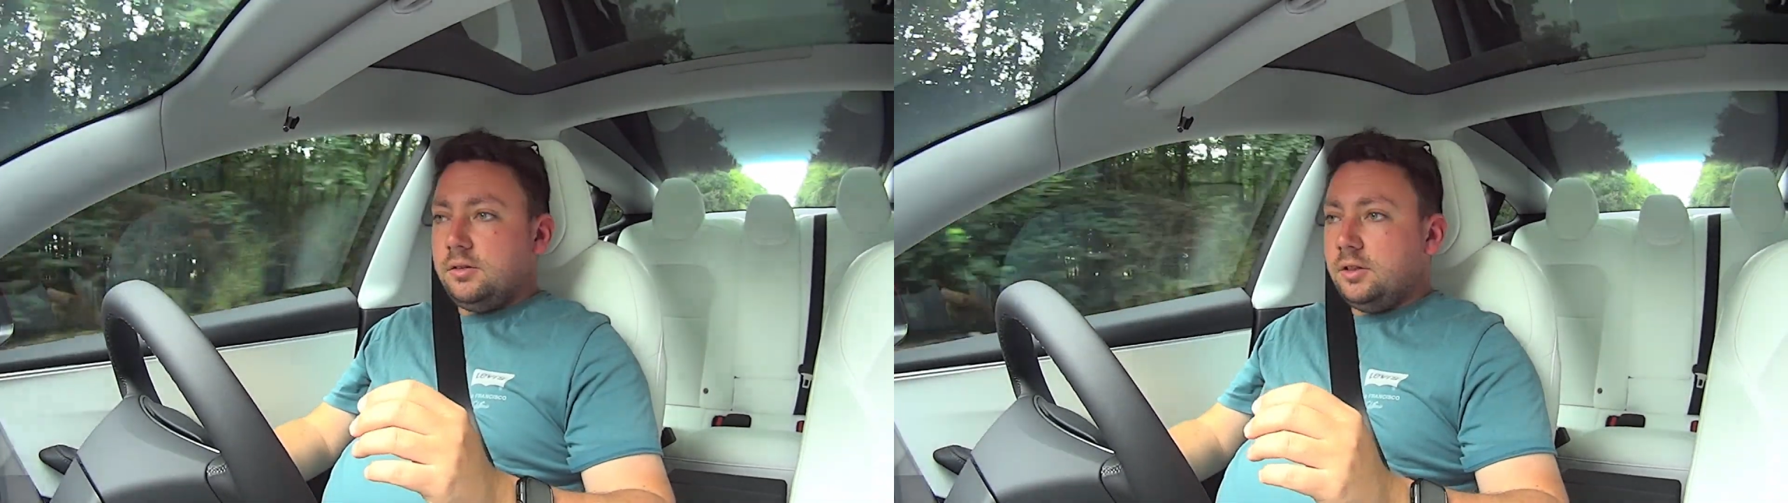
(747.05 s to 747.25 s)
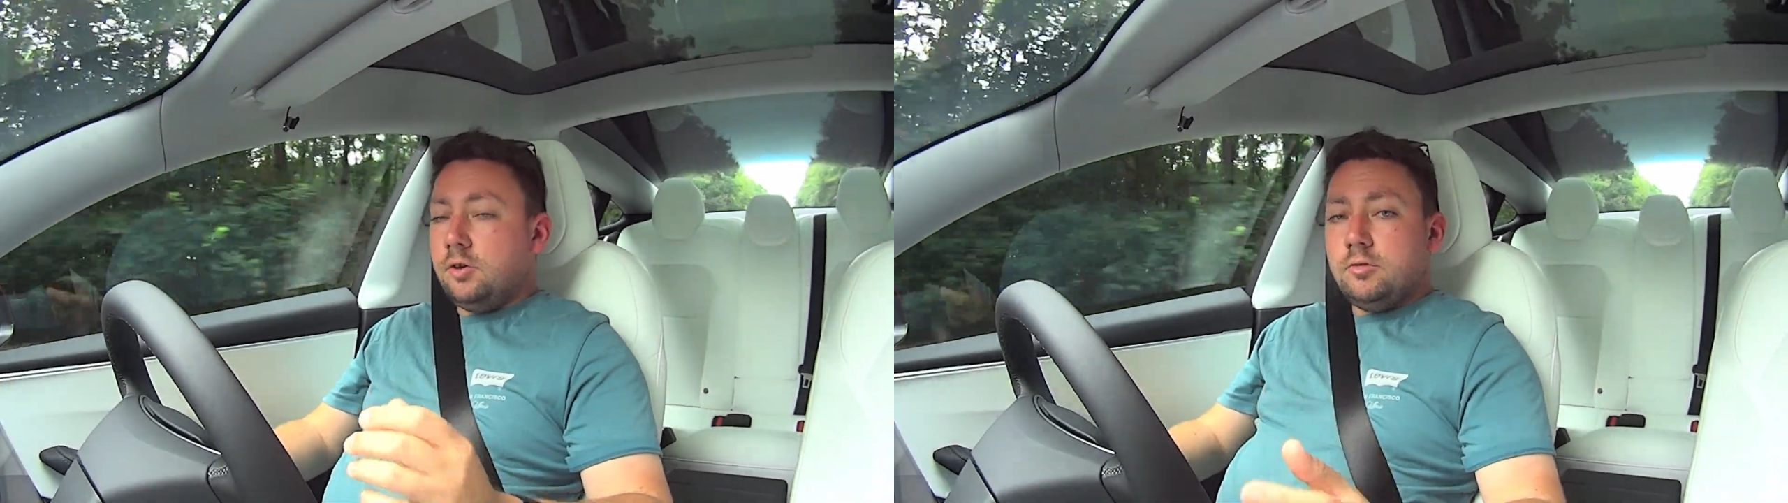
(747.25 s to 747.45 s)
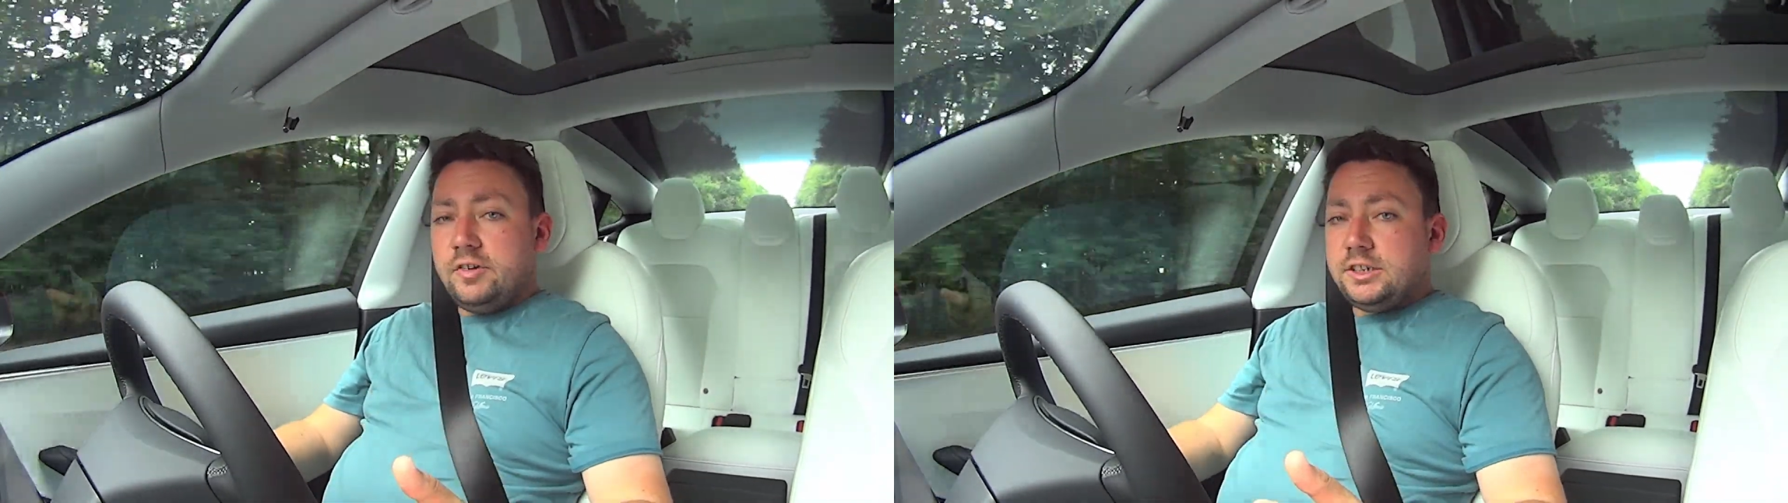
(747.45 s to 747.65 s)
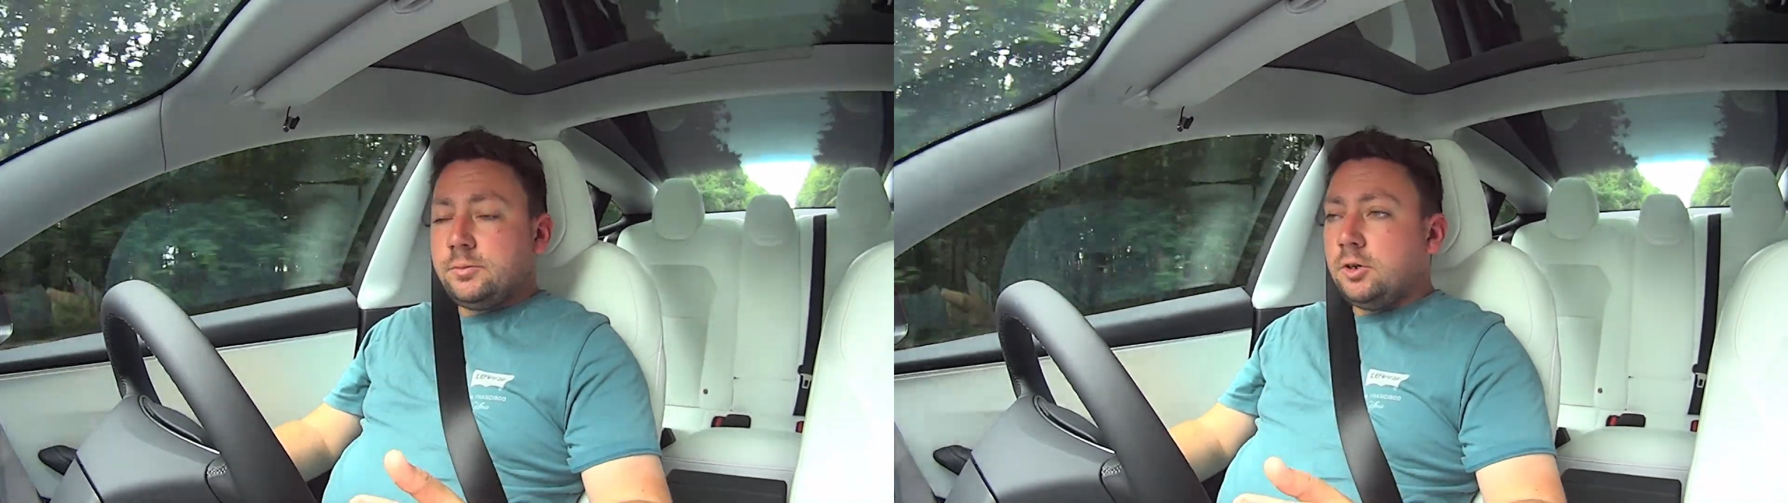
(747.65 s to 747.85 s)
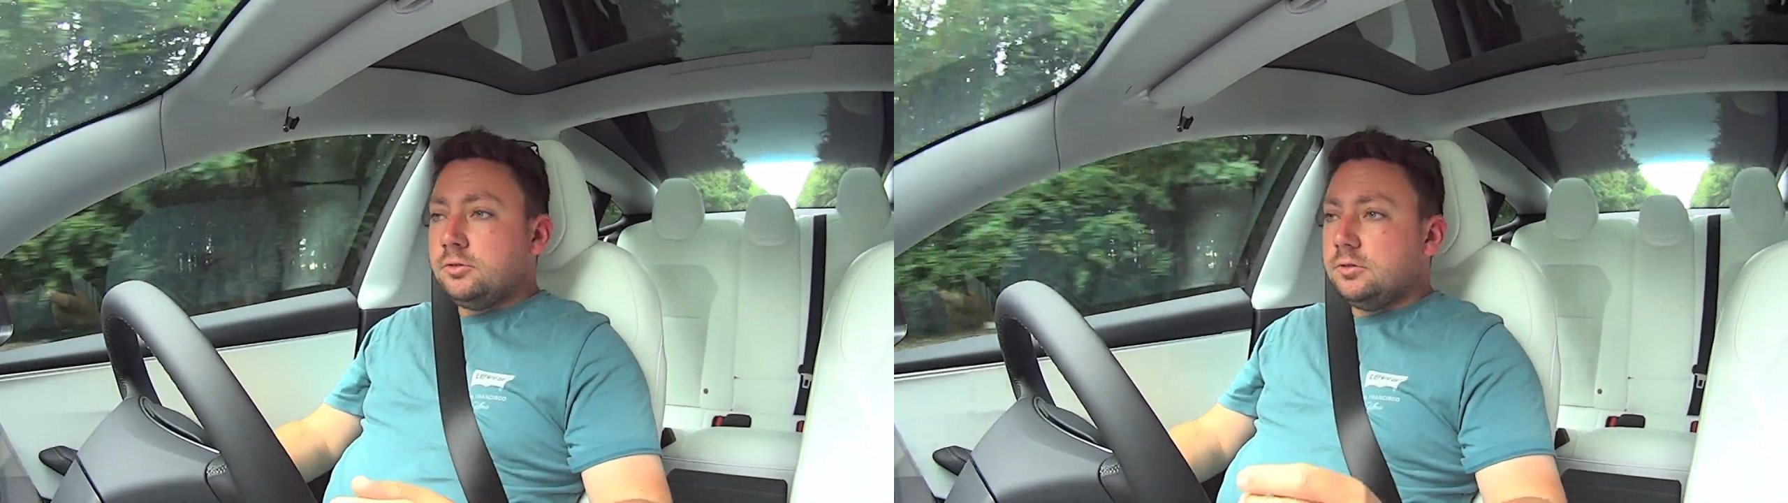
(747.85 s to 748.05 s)
the long range
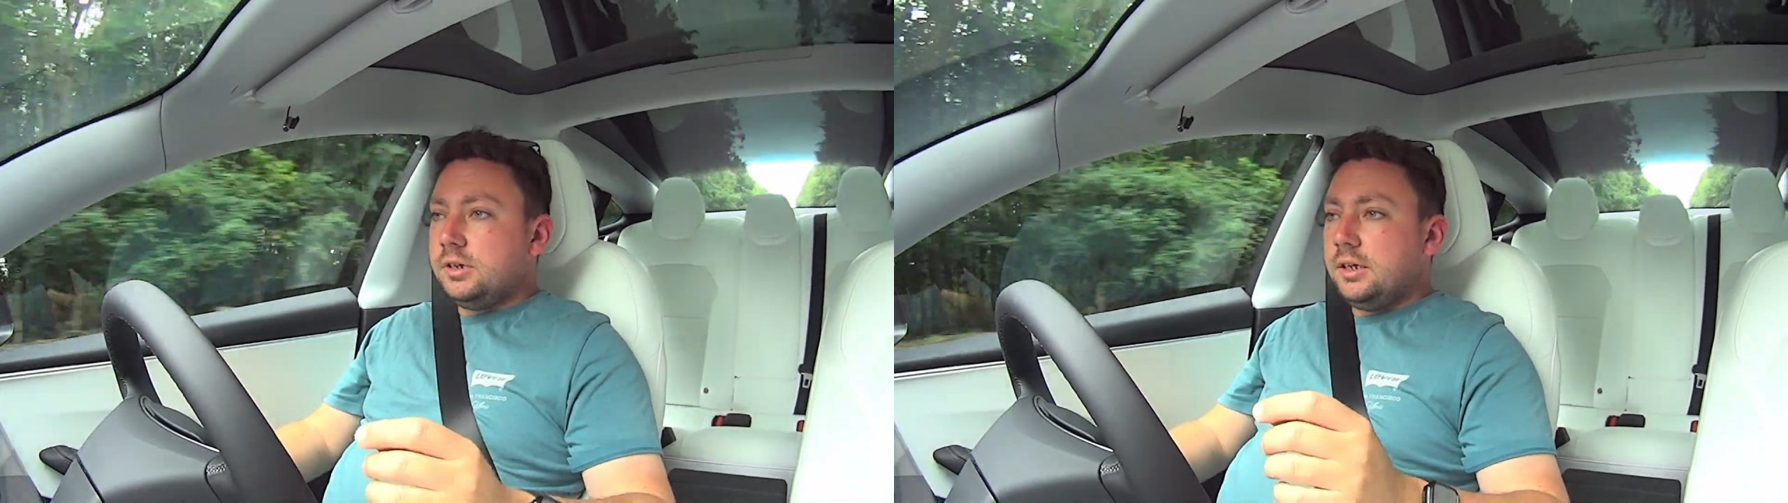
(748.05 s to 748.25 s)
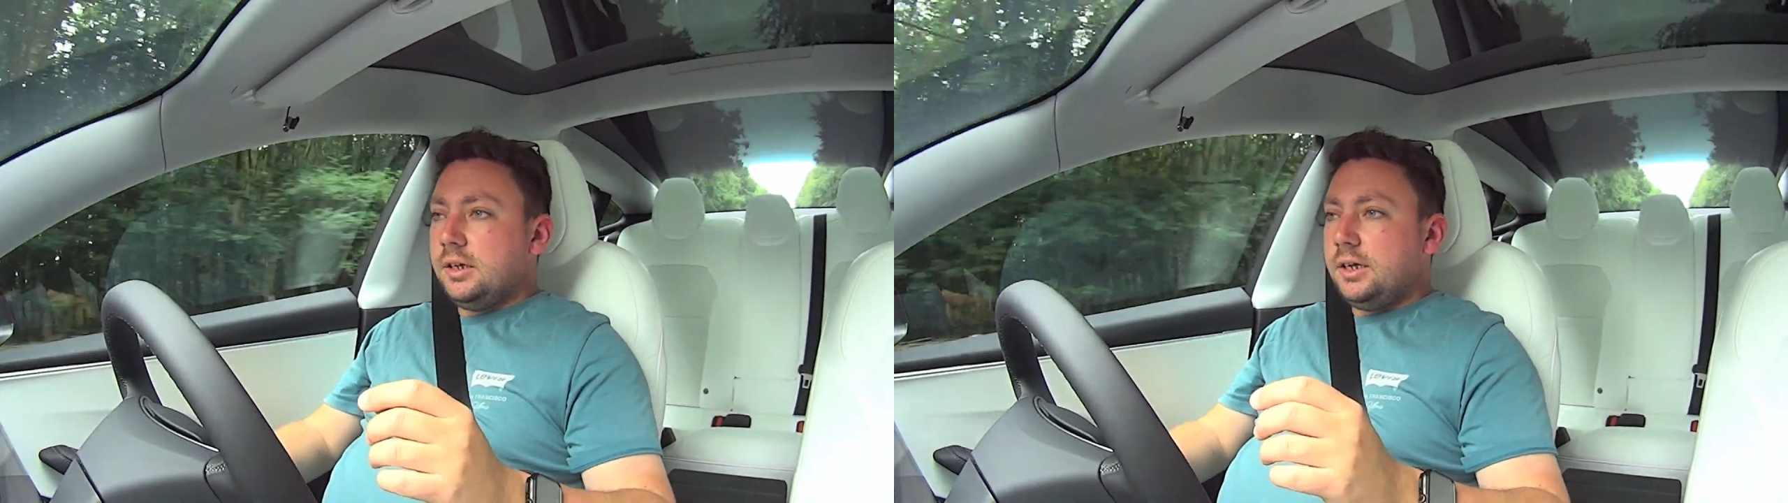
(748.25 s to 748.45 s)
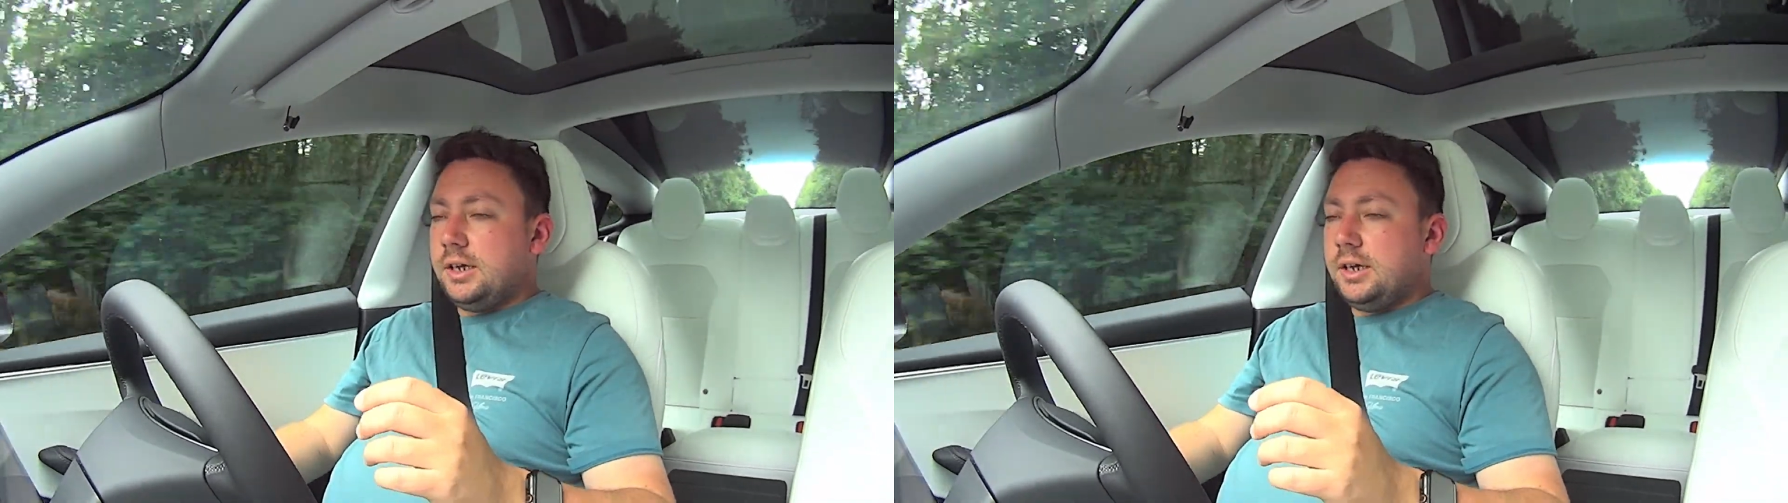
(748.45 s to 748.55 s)
model, it